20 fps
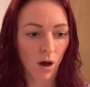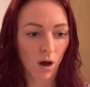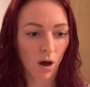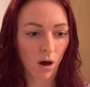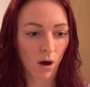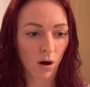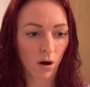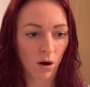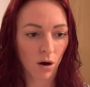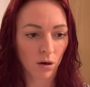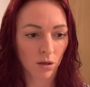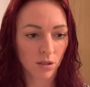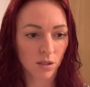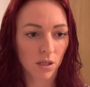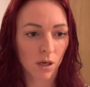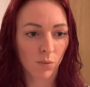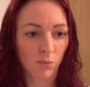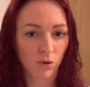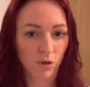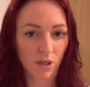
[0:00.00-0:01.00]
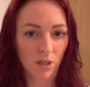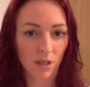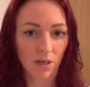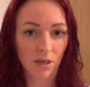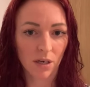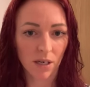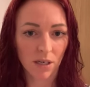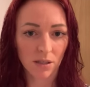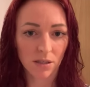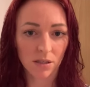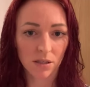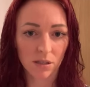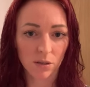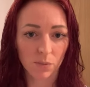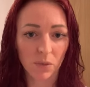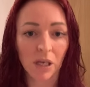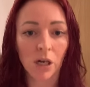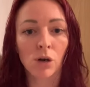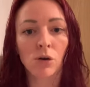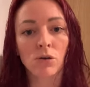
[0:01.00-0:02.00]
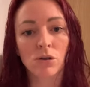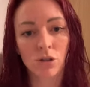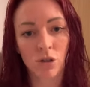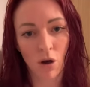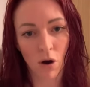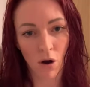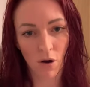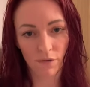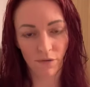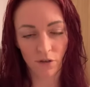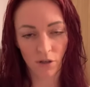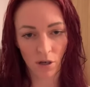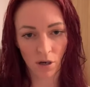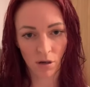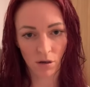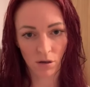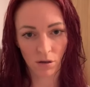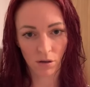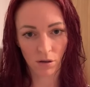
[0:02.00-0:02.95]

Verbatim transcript: are somebody that needs to be looked after,